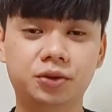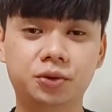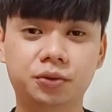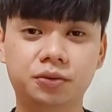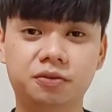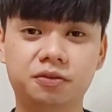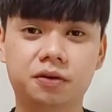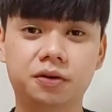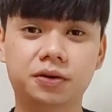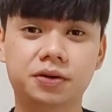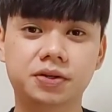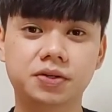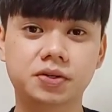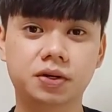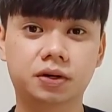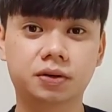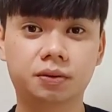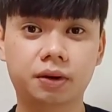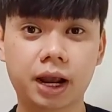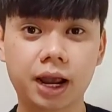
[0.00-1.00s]
don't
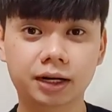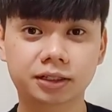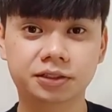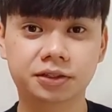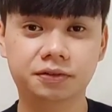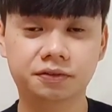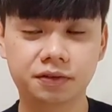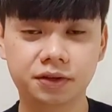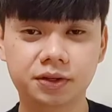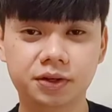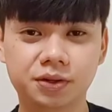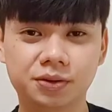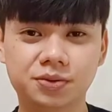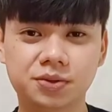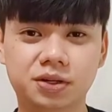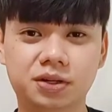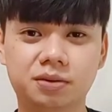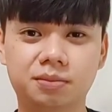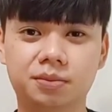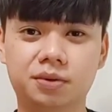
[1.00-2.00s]
focus on reaction
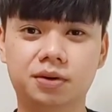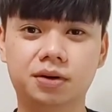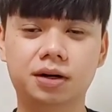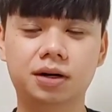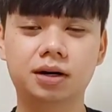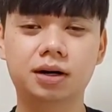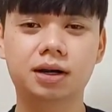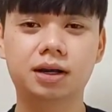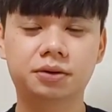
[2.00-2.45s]
videos anymore.